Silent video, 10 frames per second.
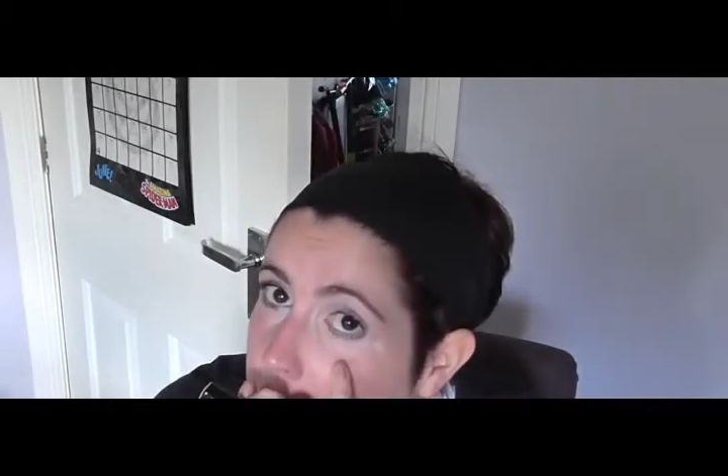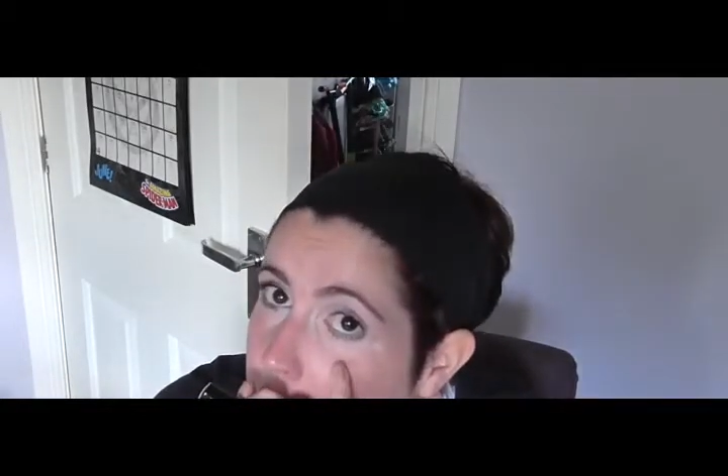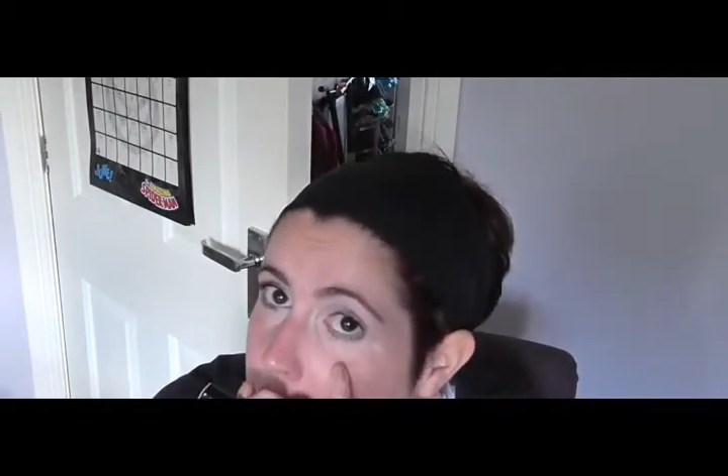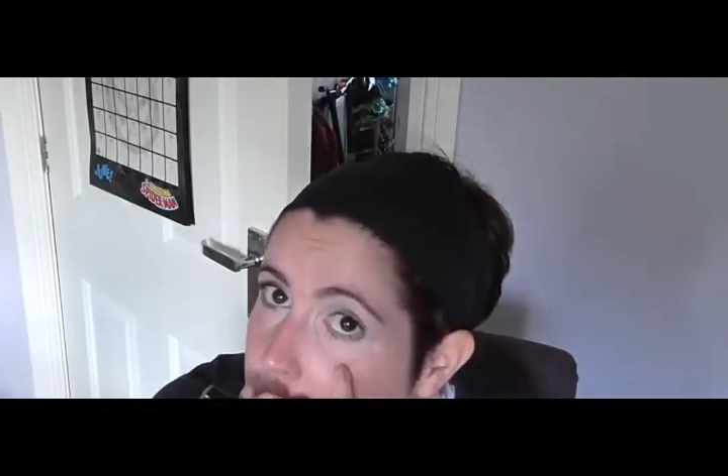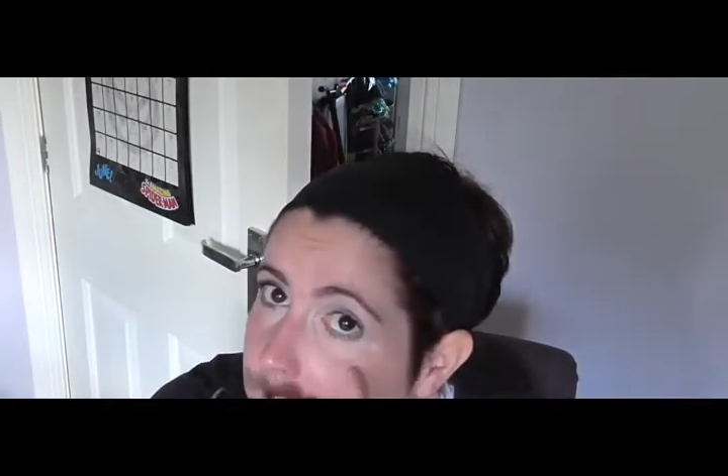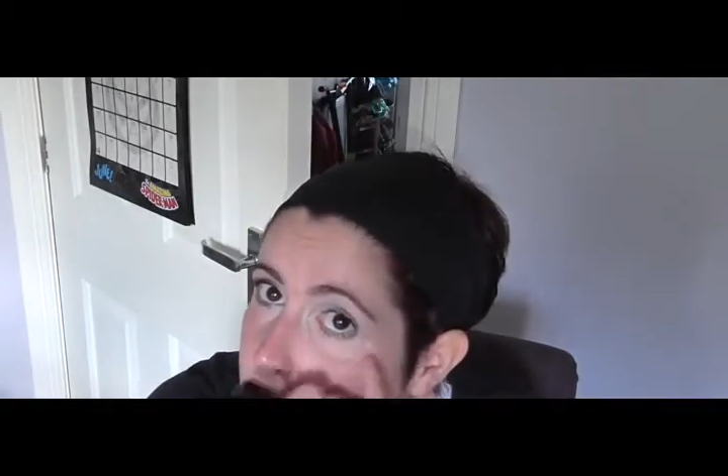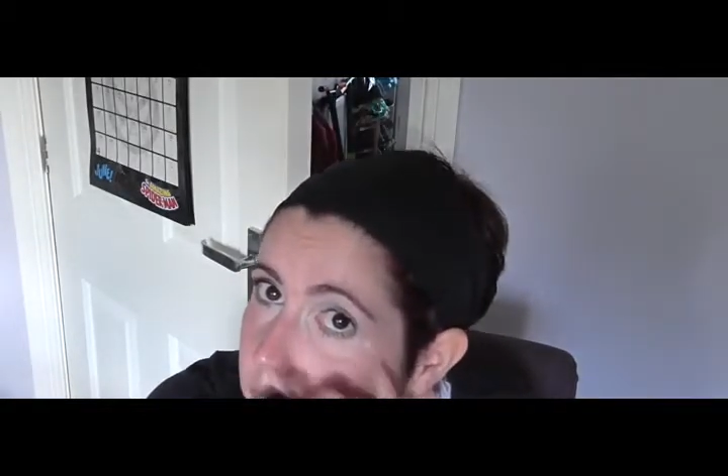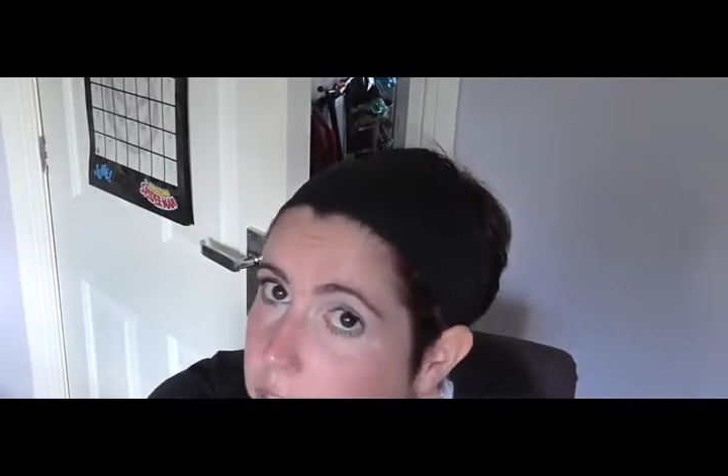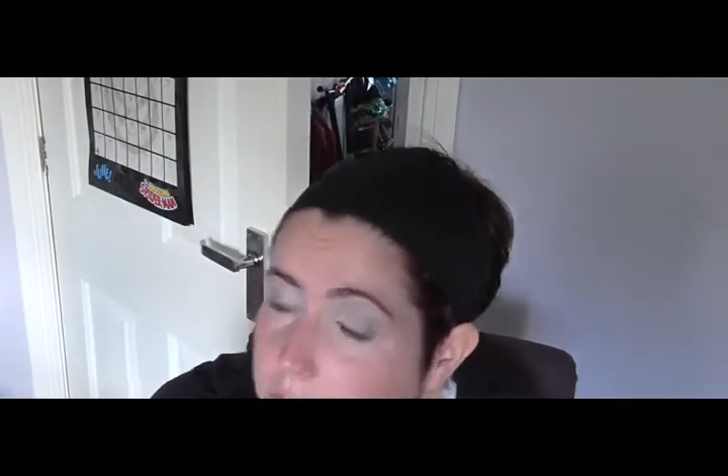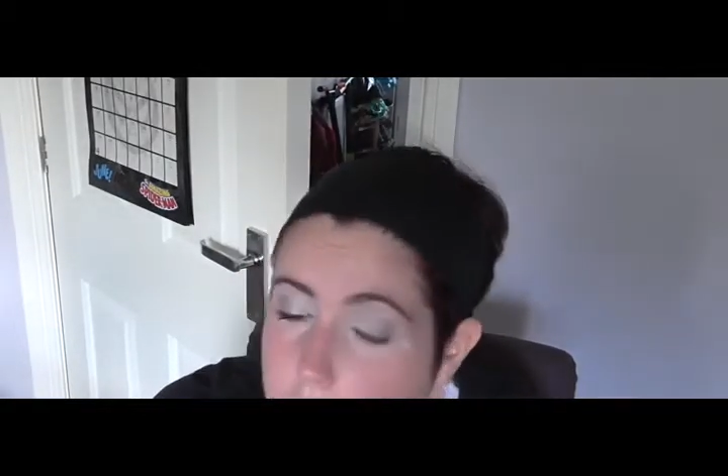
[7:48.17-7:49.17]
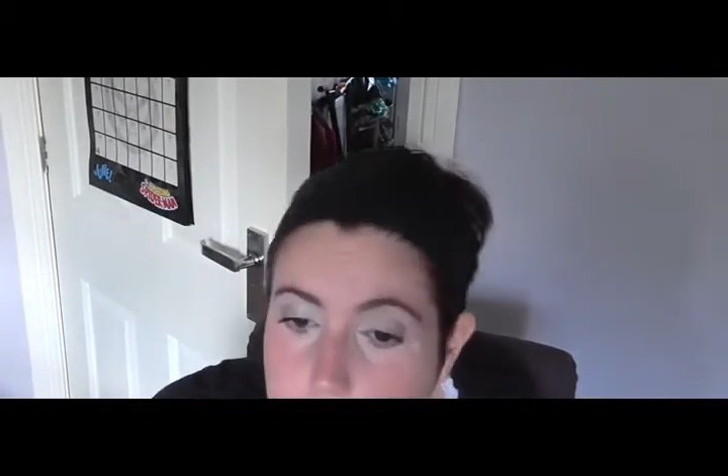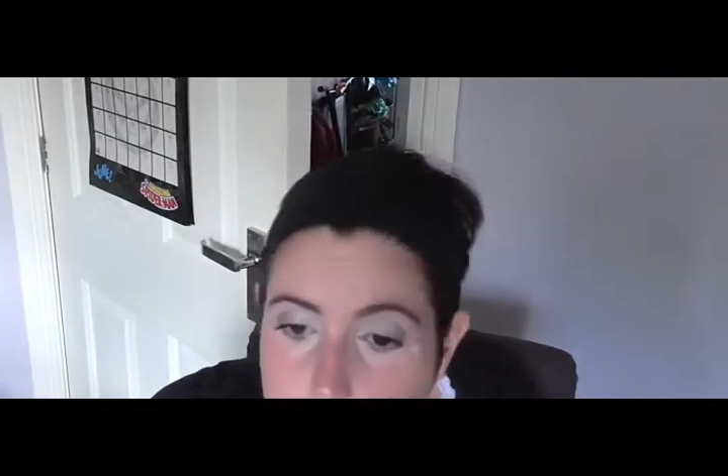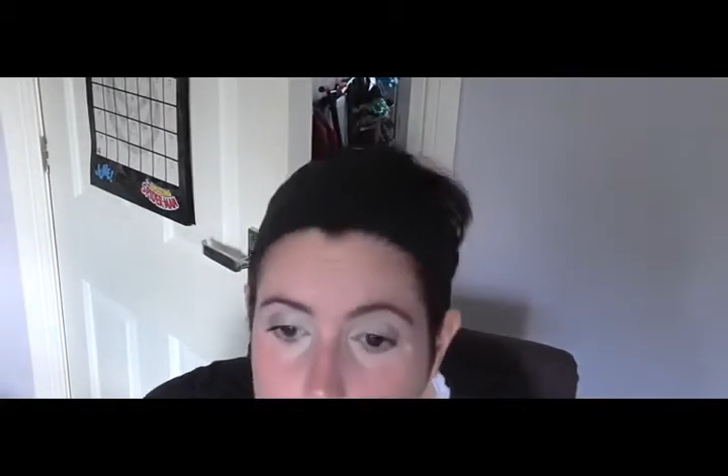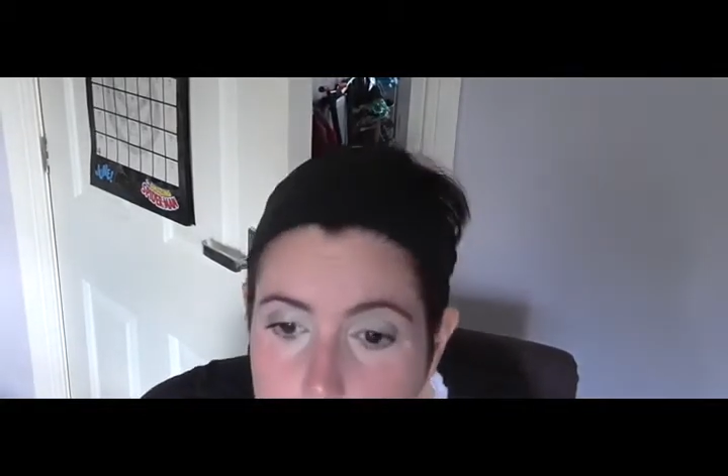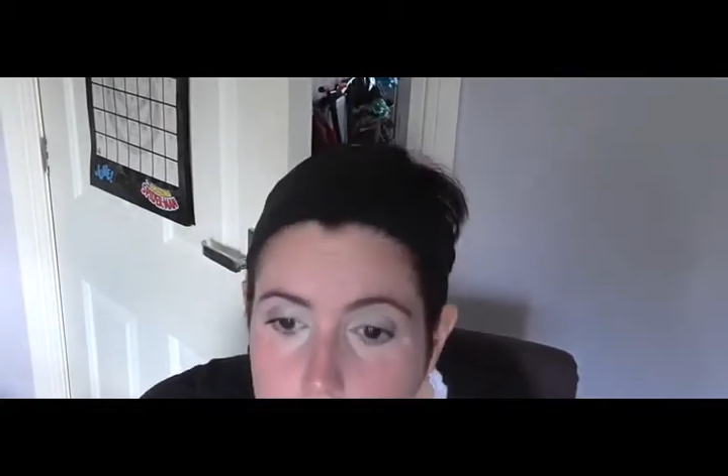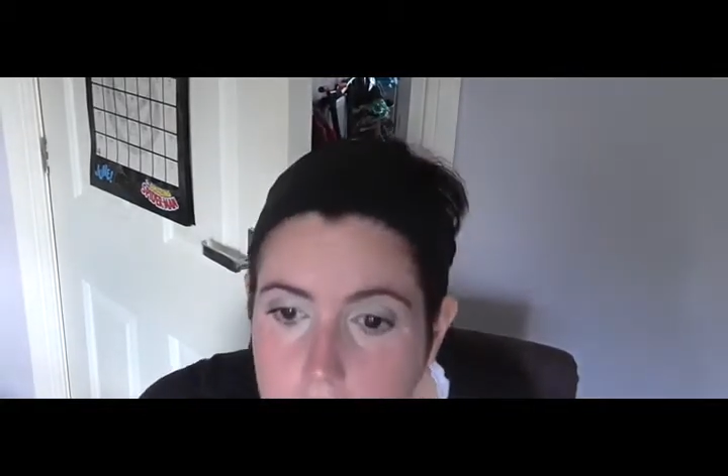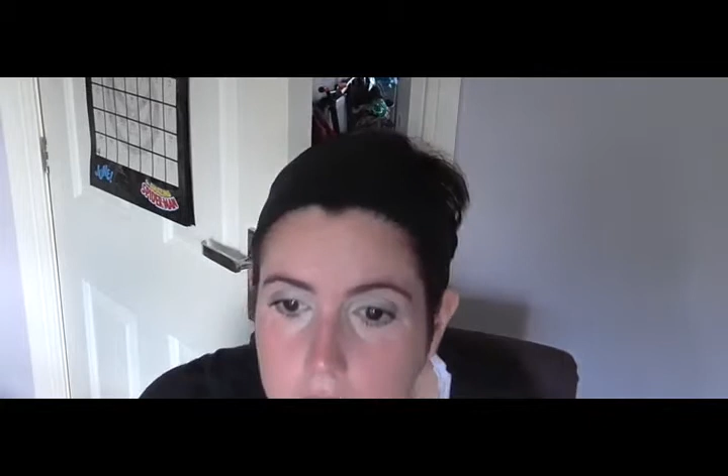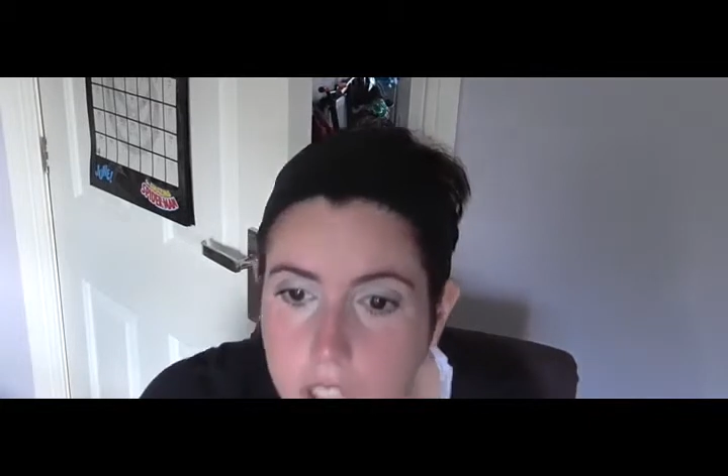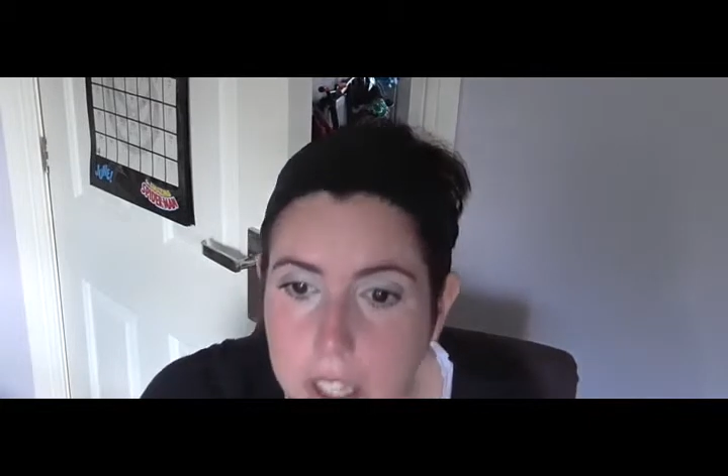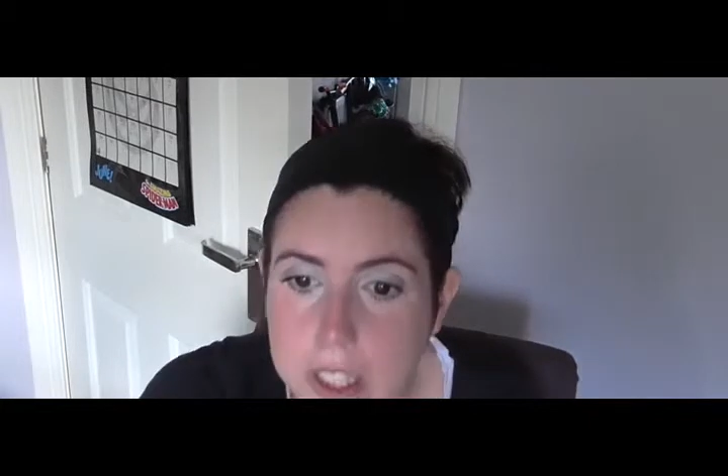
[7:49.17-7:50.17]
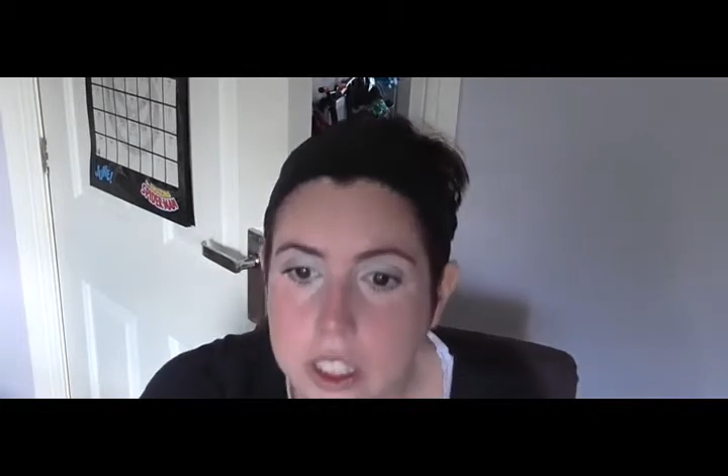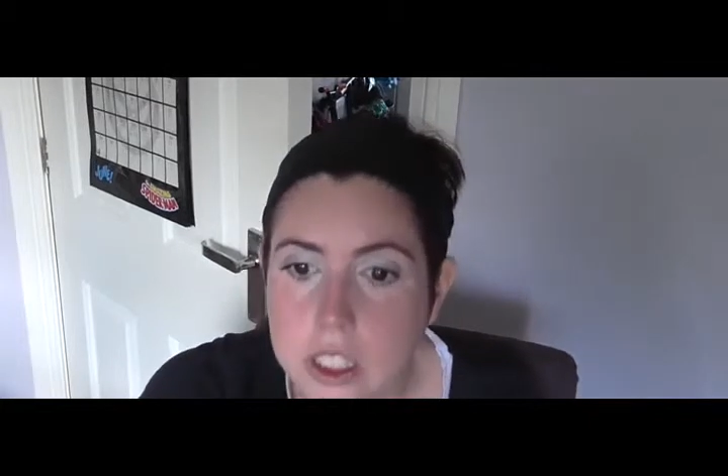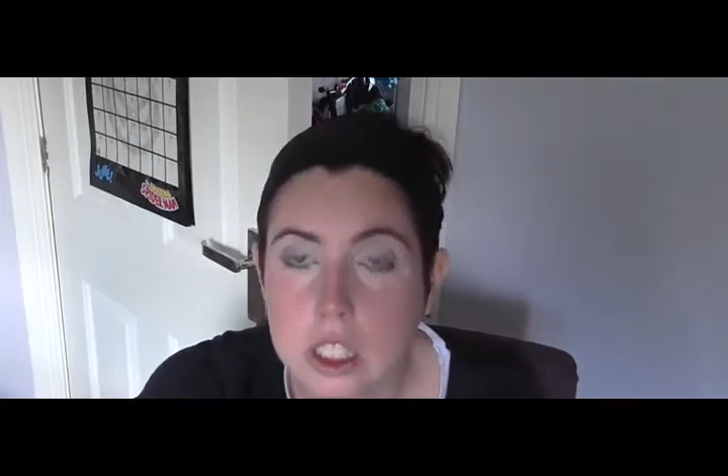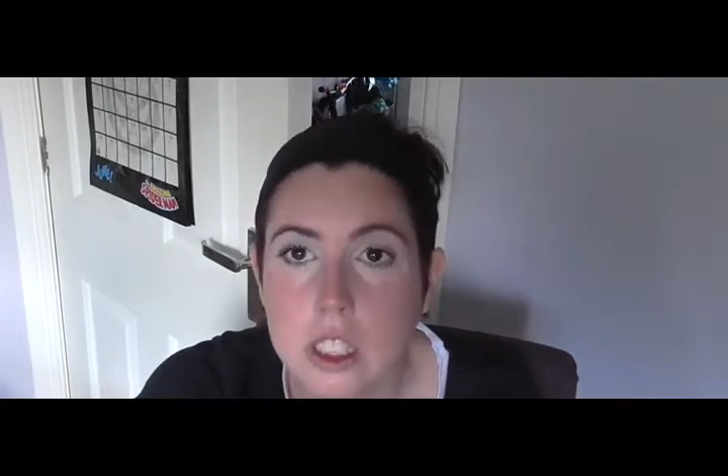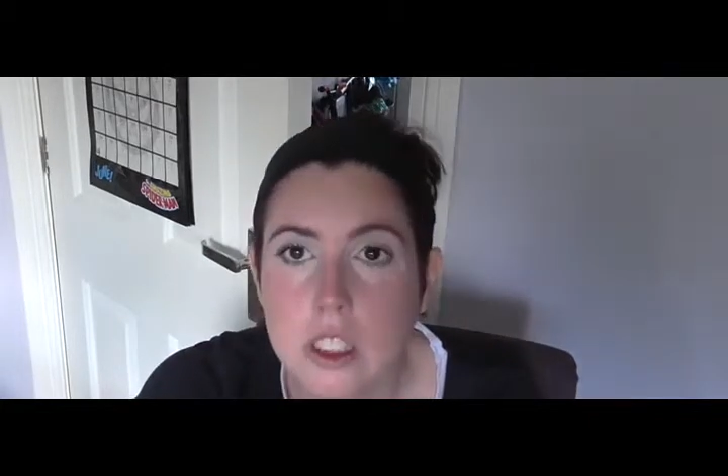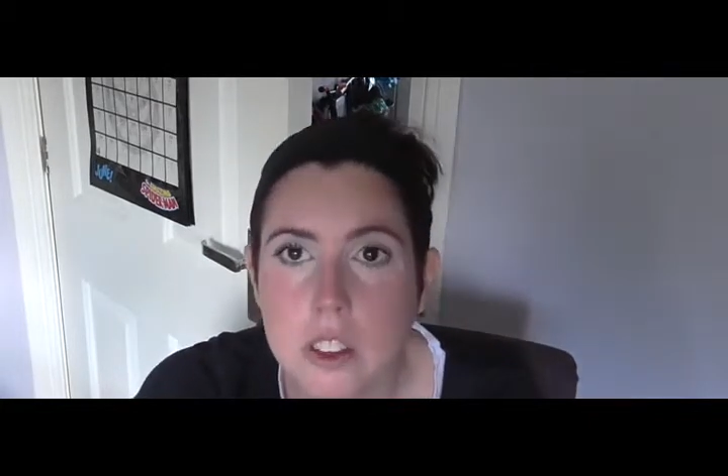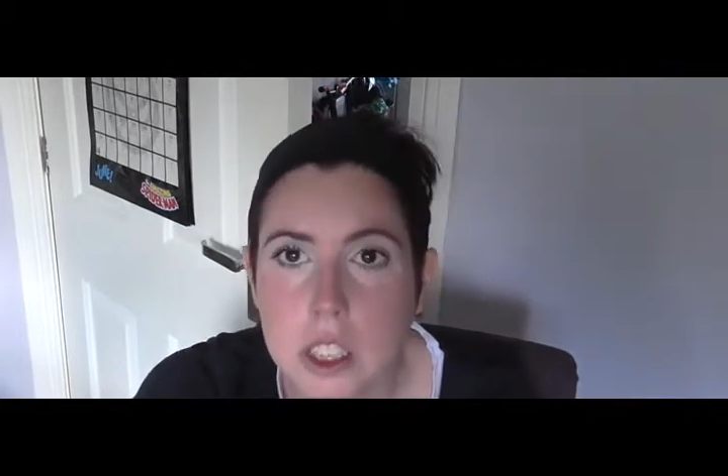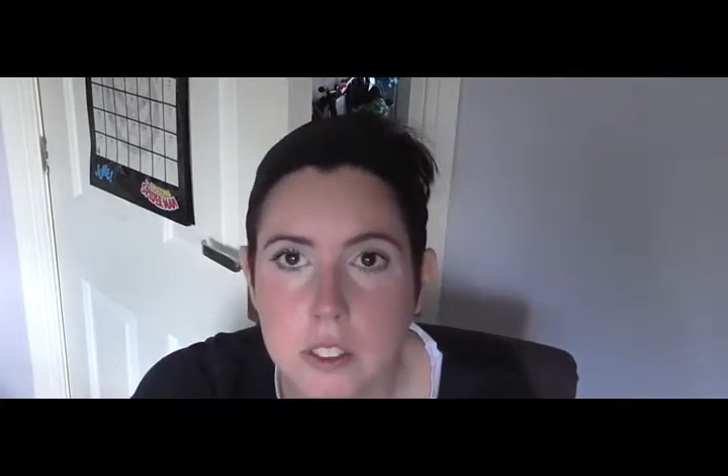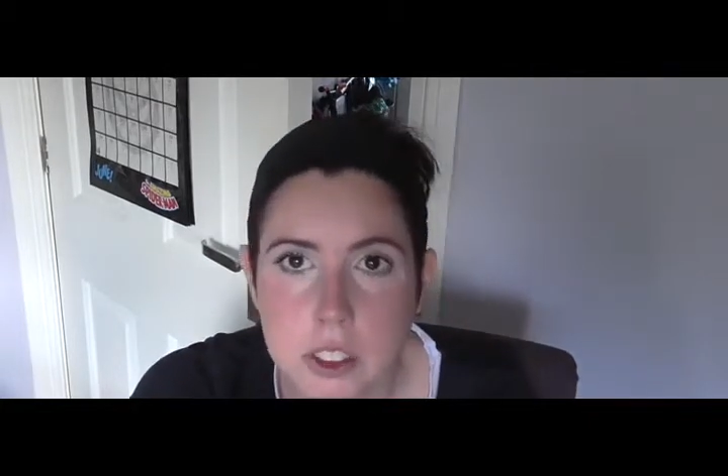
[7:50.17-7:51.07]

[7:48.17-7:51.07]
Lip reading: And I'll match that one up in a second as I tidy everything up.